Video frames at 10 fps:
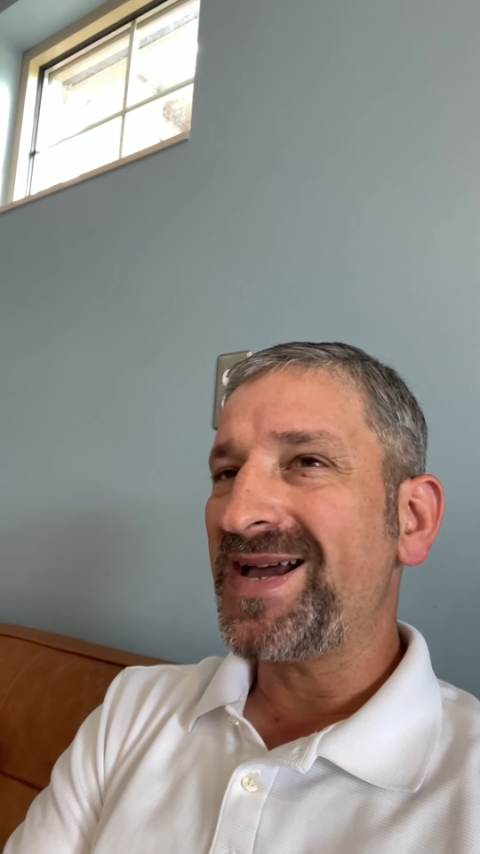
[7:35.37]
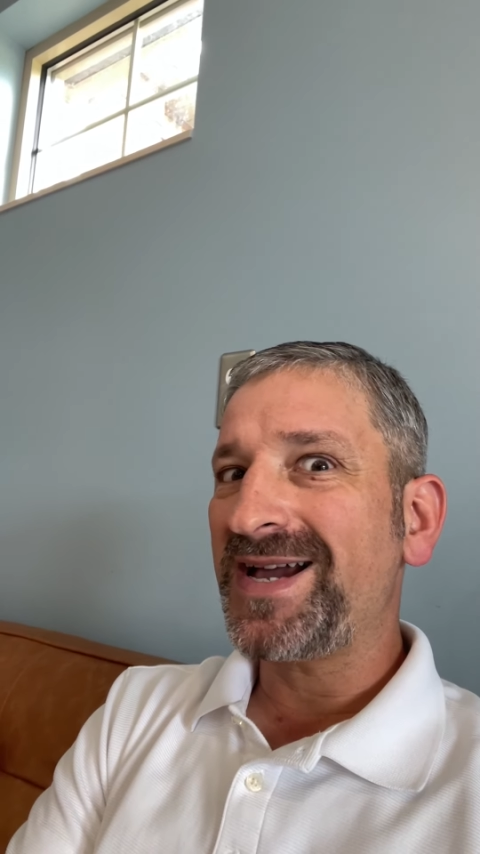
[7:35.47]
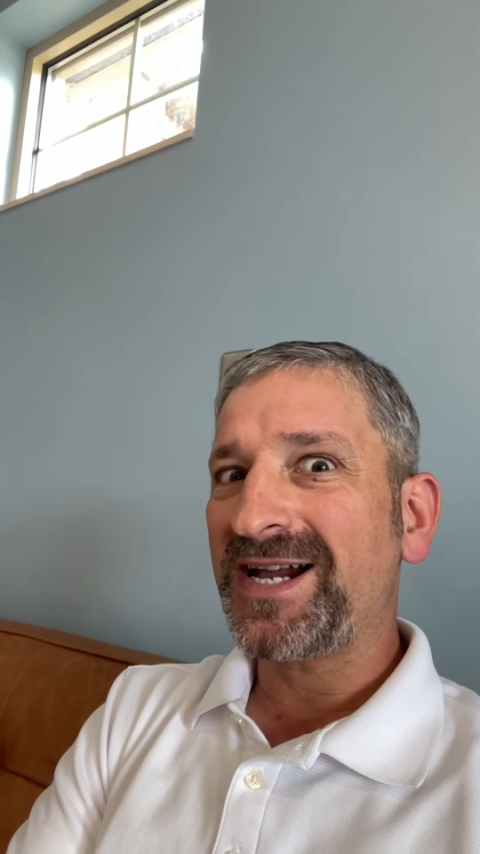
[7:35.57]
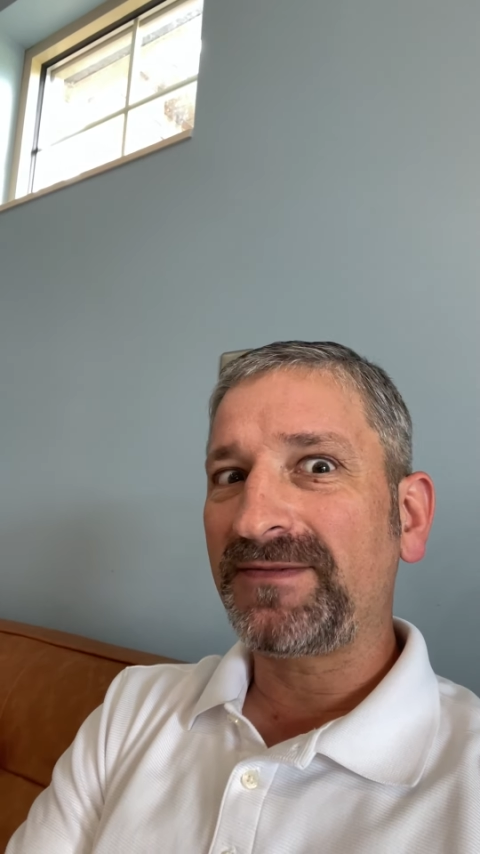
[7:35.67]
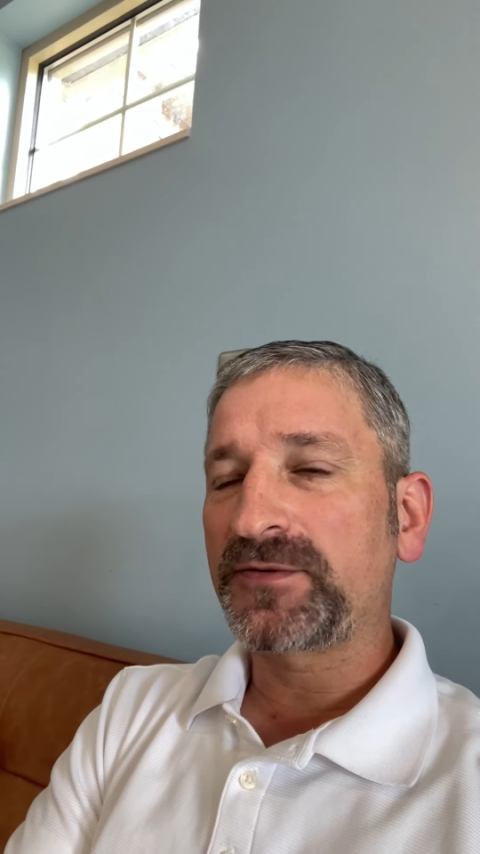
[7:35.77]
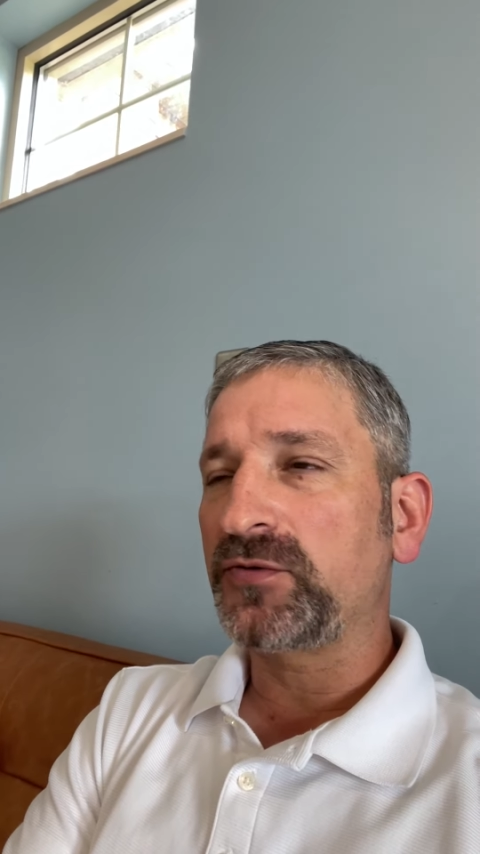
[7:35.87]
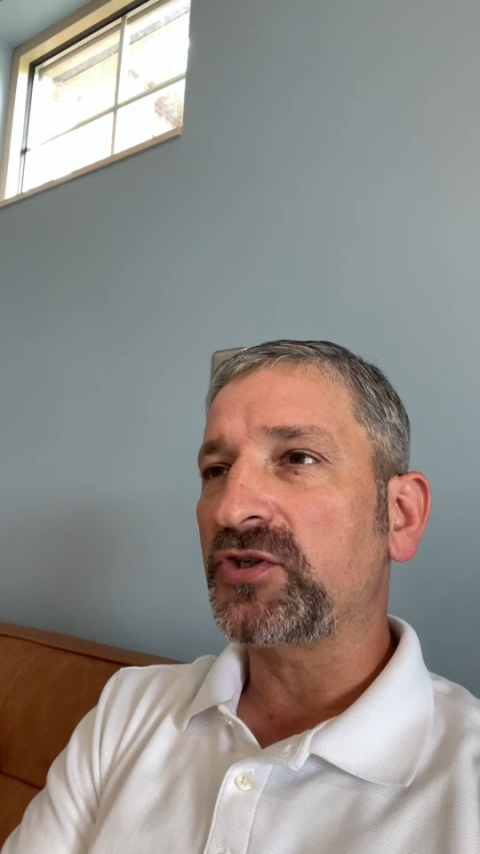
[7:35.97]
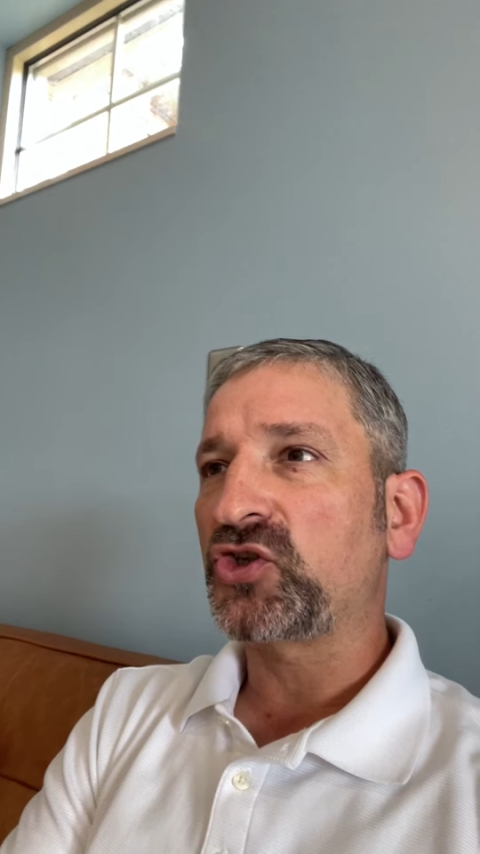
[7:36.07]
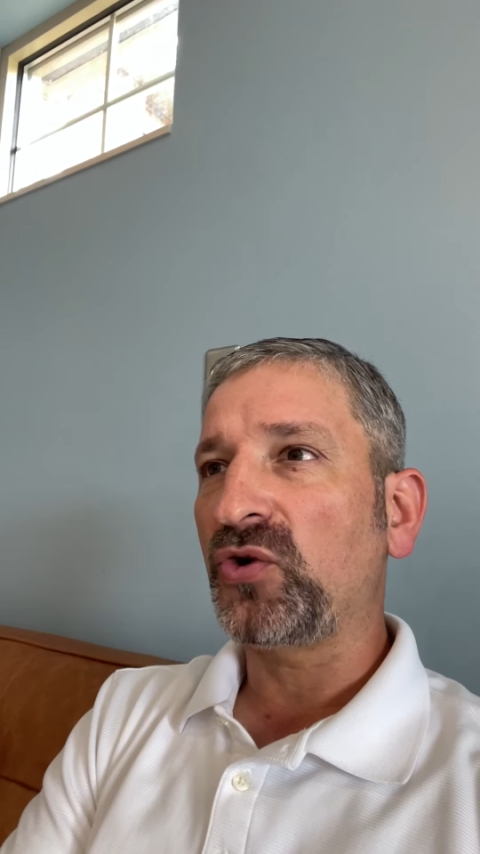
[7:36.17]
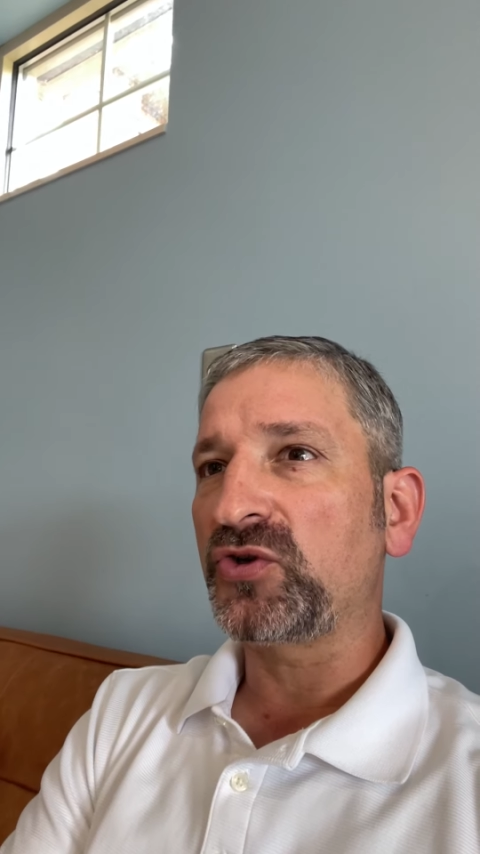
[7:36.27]
after
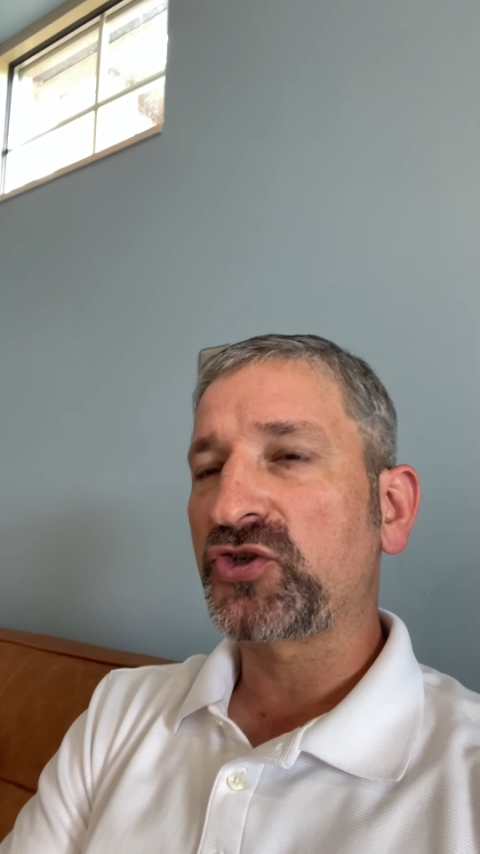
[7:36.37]
the church